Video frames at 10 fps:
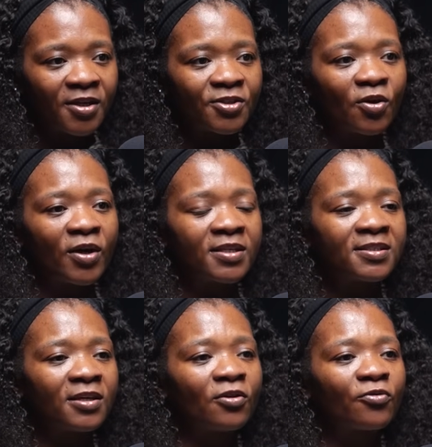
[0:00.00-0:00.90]
So
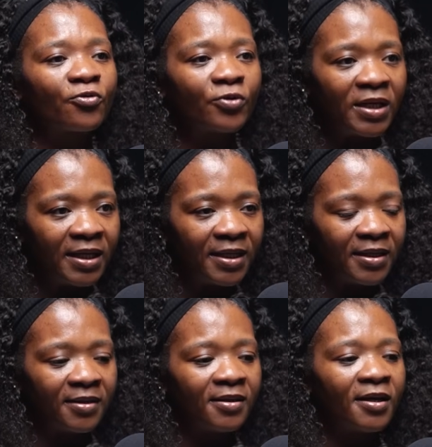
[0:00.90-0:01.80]
instead of
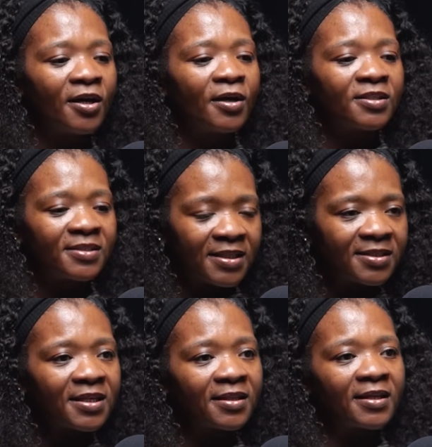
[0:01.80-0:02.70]
really
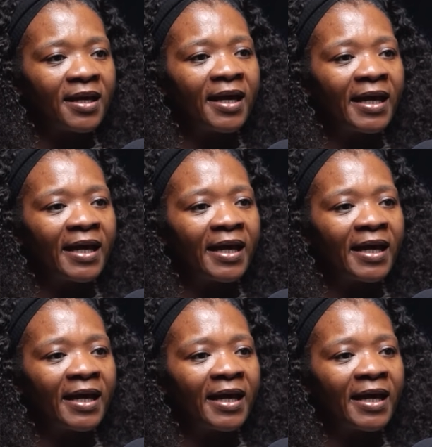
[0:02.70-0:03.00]
sitting there